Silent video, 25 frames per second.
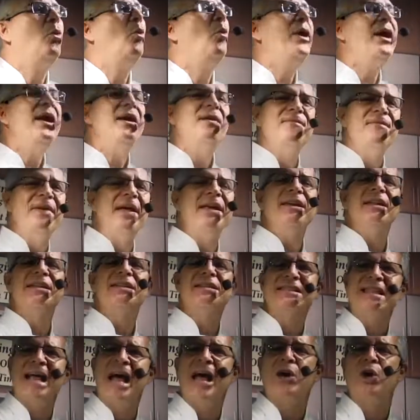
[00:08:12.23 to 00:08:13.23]
we invented
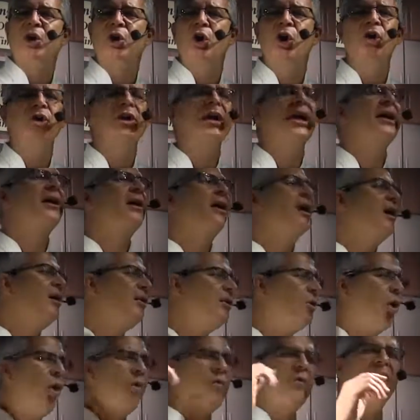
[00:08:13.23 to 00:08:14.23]
stack cooking
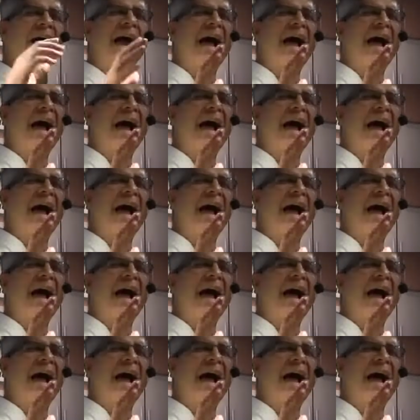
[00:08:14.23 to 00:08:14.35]
over